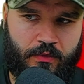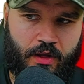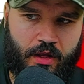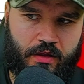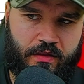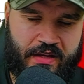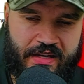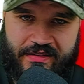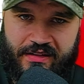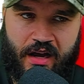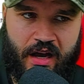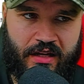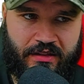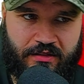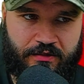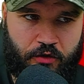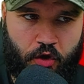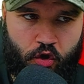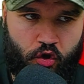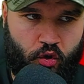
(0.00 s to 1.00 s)
These guys
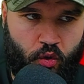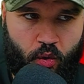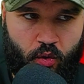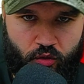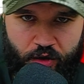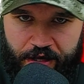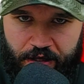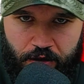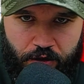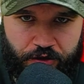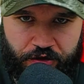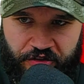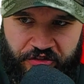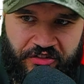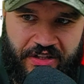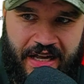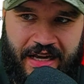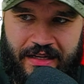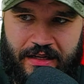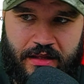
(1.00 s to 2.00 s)
have got no real
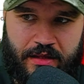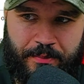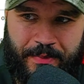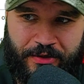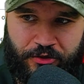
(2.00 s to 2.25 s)
understanding.